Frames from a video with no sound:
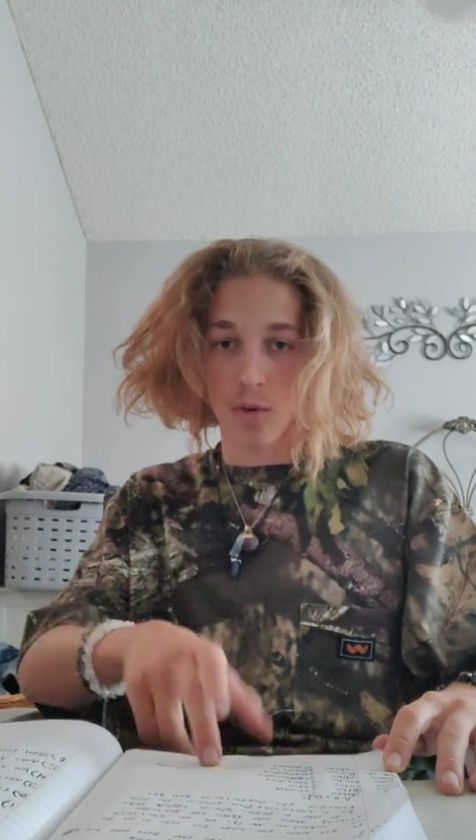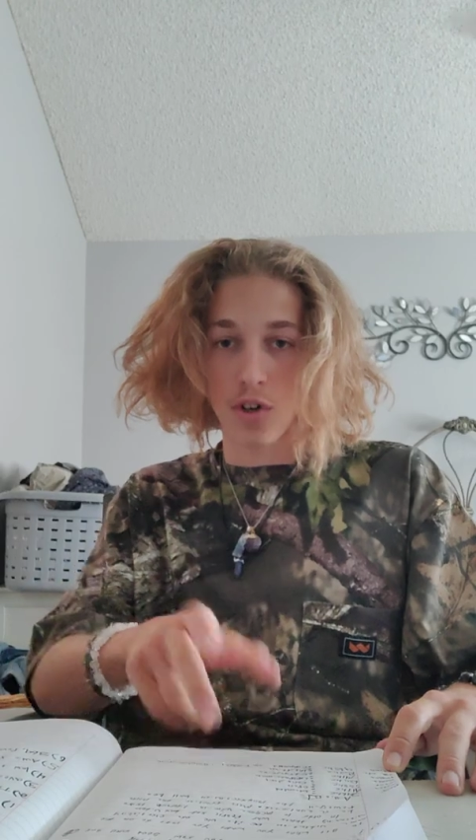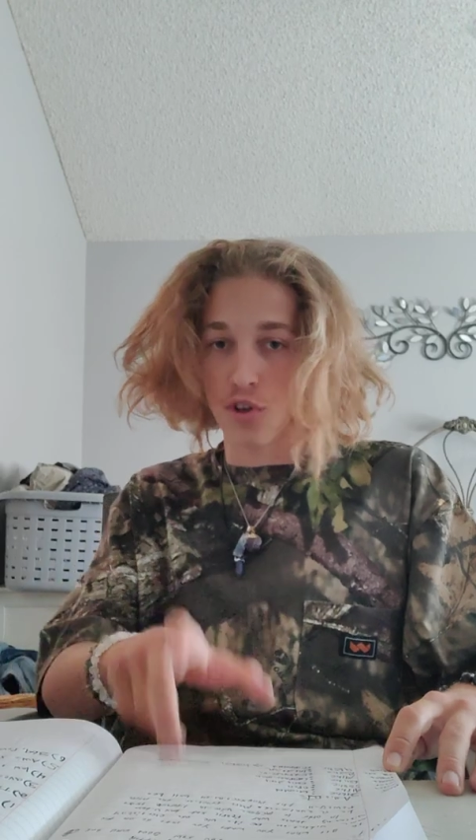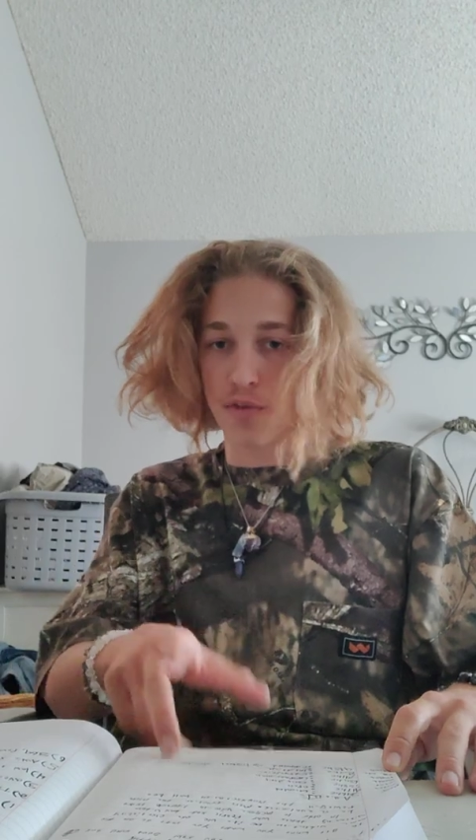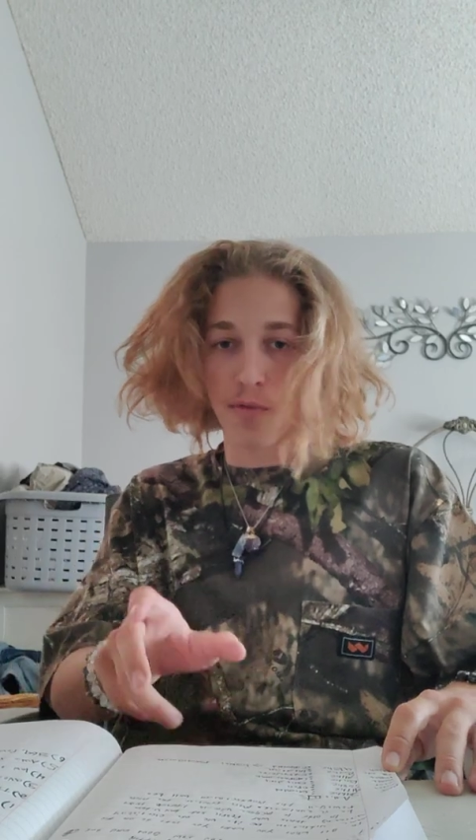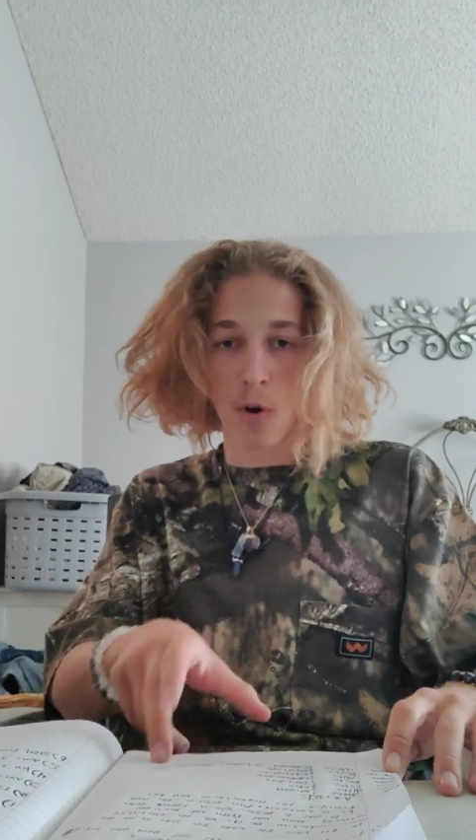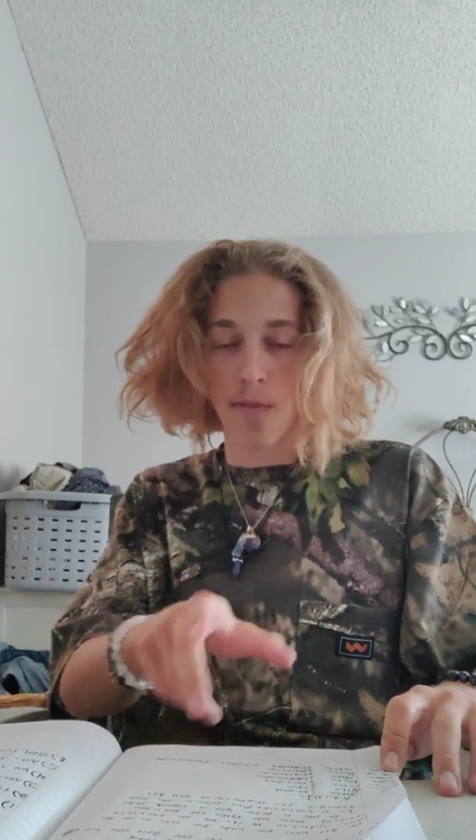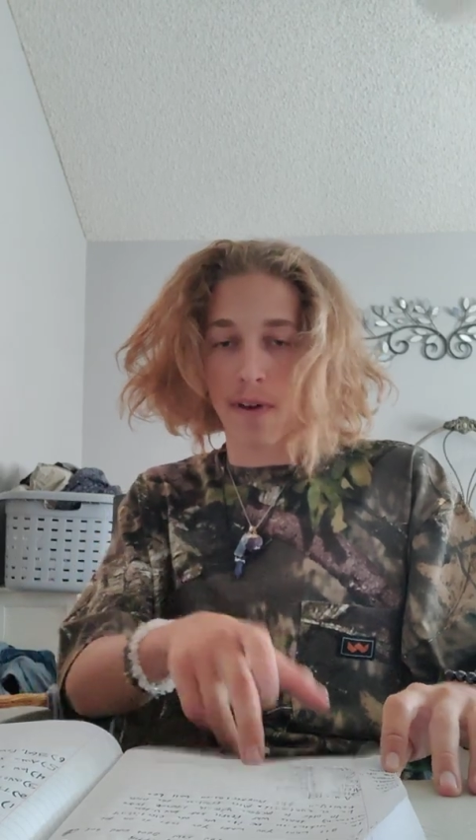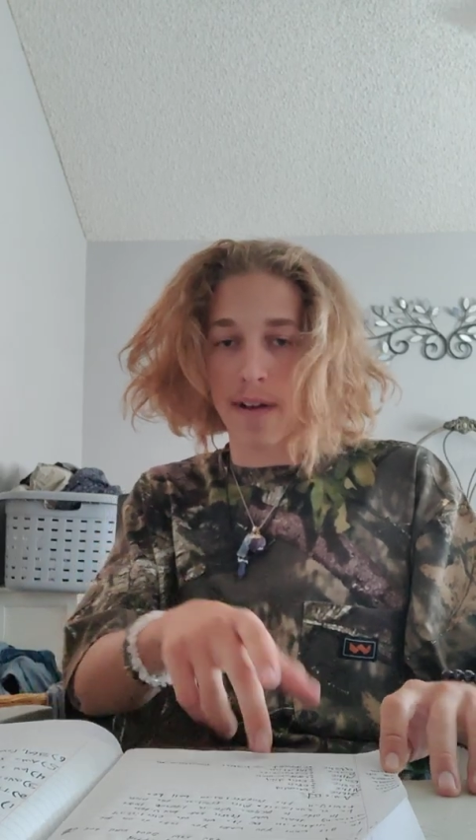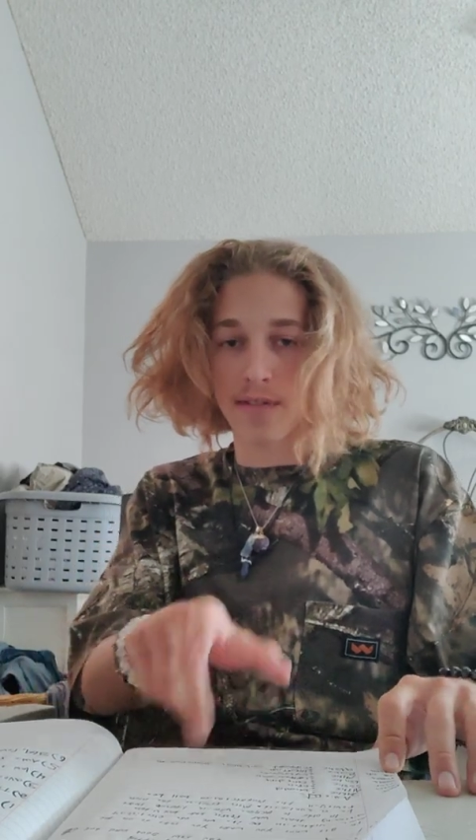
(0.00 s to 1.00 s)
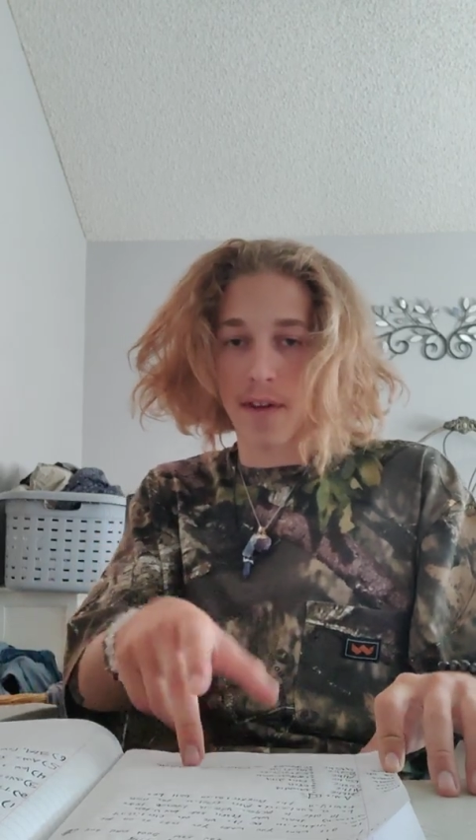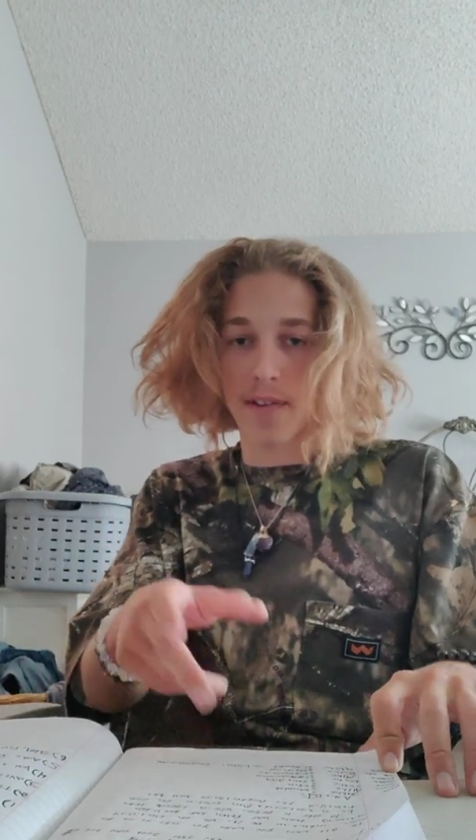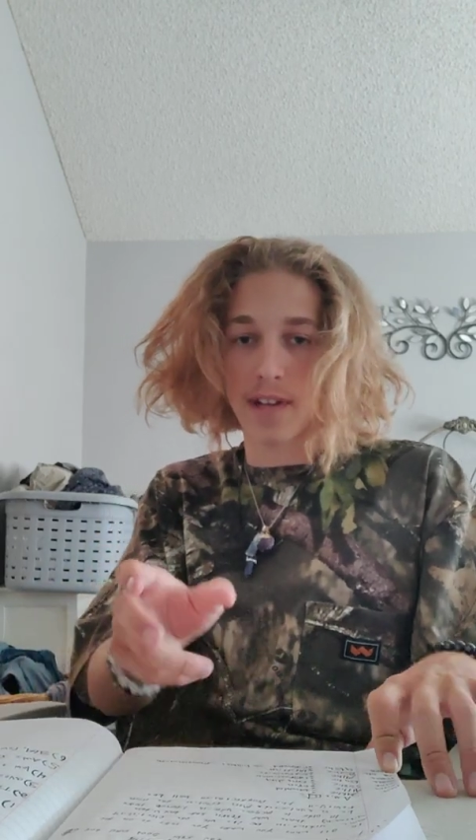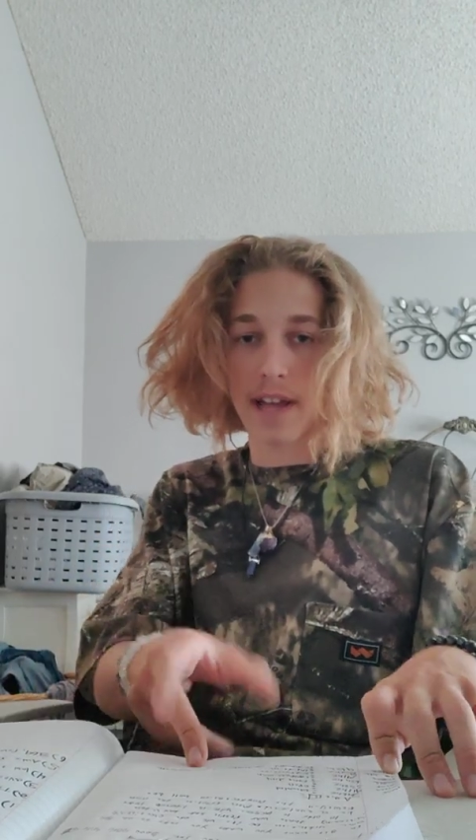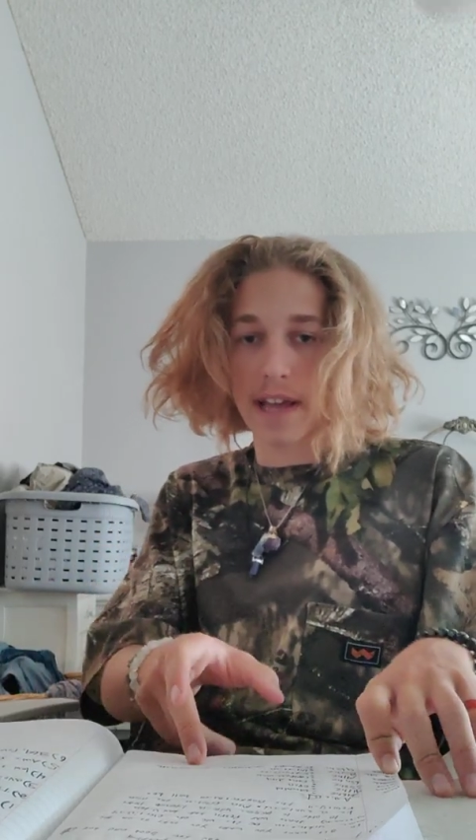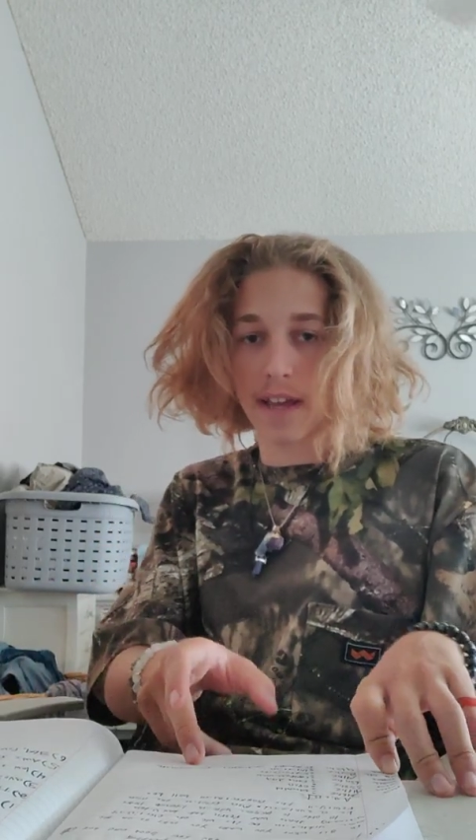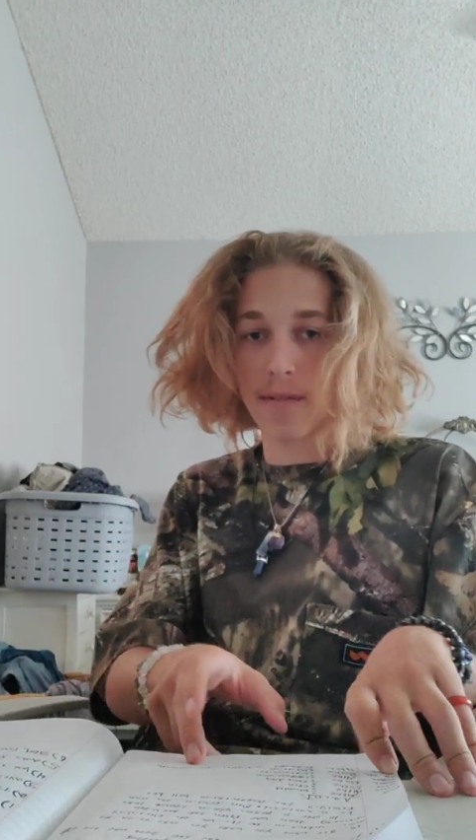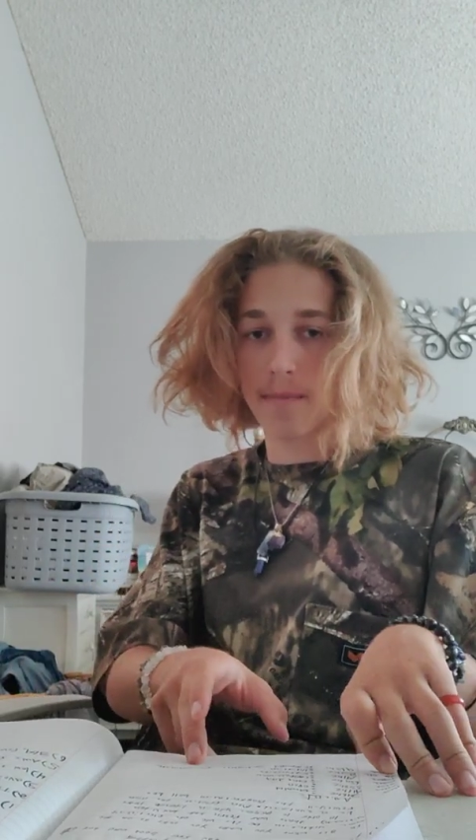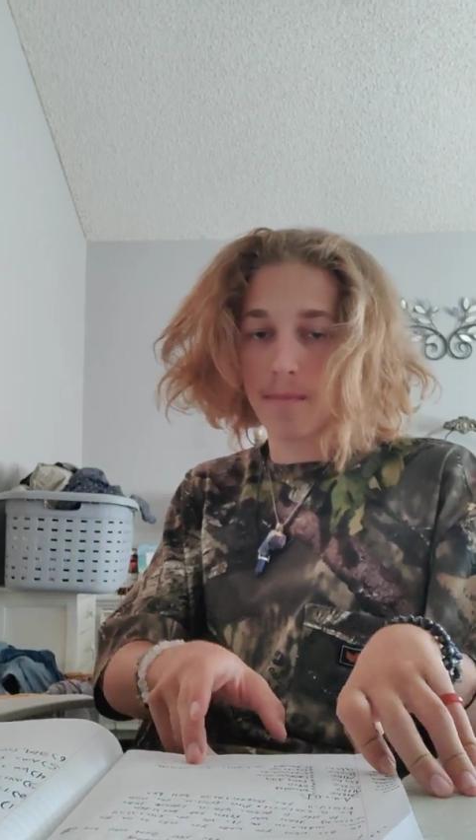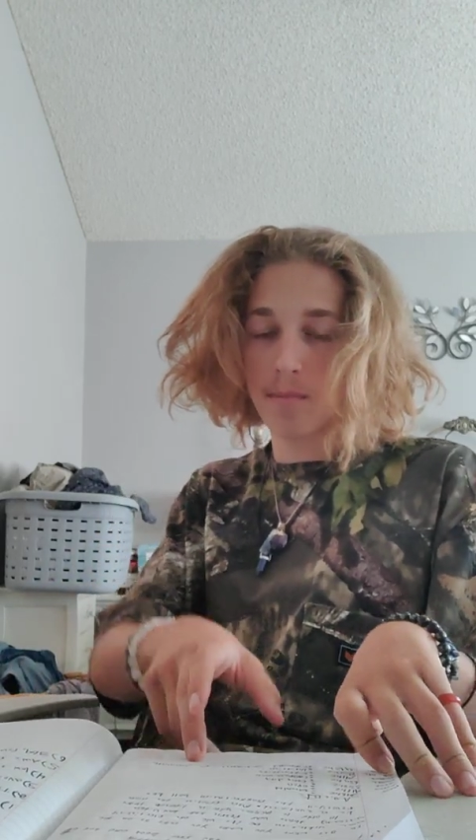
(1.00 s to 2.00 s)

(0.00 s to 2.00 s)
1, 2, 4, 5, 7, and 8